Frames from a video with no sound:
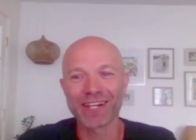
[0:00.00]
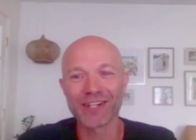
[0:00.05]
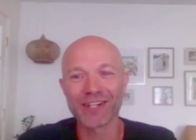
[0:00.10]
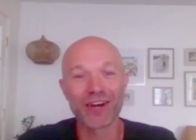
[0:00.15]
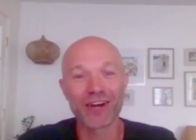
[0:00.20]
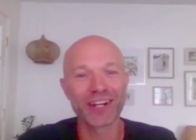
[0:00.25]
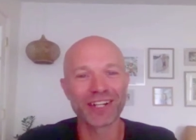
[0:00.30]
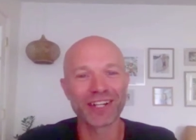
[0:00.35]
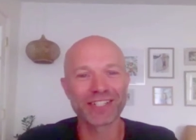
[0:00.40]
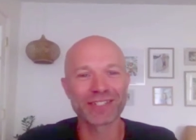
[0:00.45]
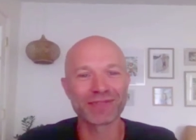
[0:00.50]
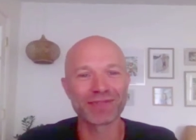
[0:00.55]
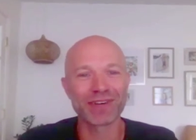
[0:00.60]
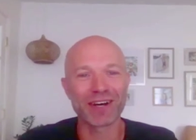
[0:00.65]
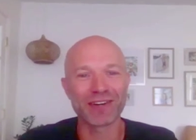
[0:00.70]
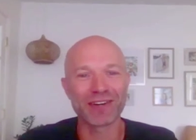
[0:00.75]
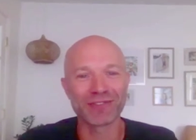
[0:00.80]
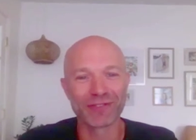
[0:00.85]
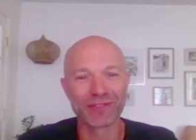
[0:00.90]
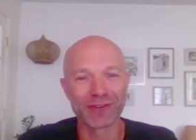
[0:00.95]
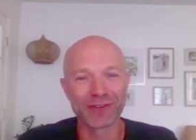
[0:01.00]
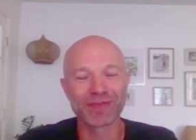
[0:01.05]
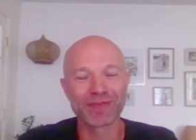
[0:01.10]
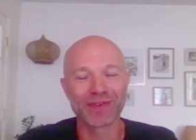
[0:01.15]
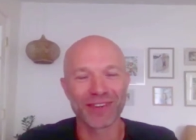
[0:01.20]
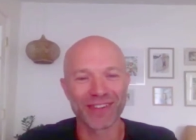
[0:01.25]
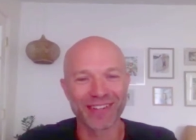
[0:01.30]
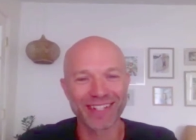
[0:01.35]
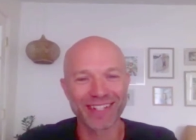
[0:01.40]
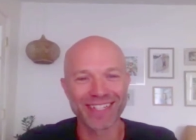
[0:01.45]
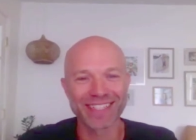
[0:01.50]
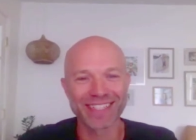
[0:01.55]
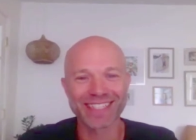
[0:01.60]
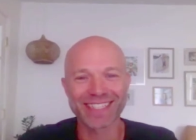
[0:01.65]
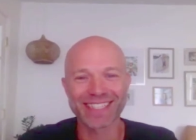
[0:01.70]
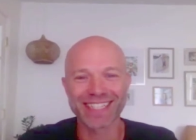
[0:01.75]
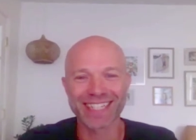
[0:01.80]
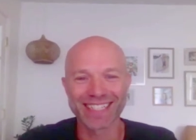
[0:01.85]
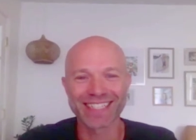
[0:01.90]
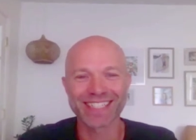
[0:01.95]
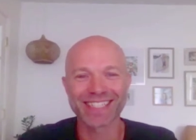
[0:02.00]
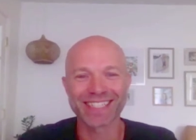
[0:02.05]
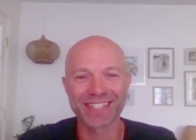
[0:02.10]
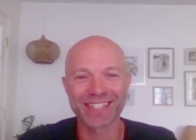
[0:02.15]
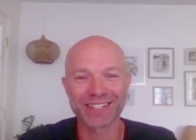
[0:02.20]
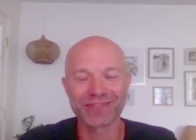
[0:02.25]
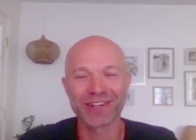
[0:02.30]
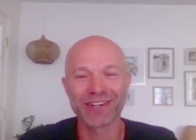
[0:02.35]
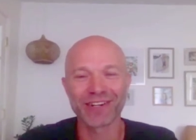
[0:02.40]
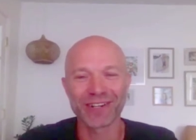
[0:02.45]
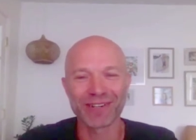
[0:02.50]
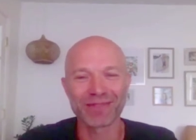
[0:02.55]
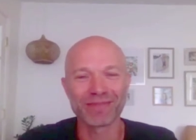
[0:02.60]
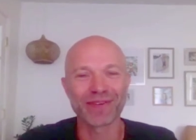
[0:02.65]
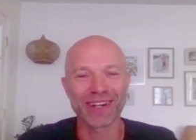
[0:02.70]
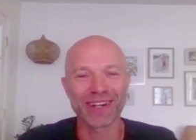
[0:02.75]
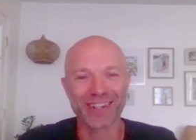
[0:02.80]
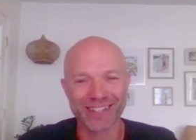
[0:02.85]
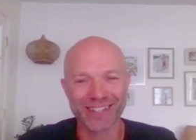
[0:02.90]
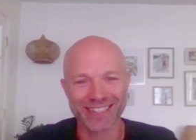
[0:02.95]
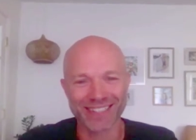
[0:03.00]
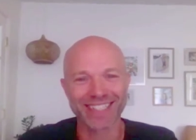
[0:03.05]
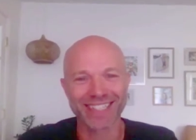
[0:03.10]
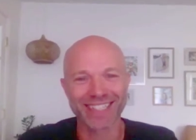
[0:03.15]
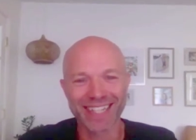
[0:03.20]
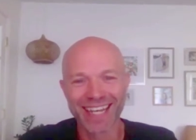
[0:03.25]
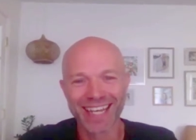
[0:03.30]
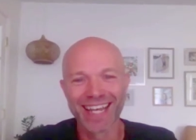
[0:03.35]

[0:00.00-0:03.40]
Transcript: knowledge about football is is still very embarrassing.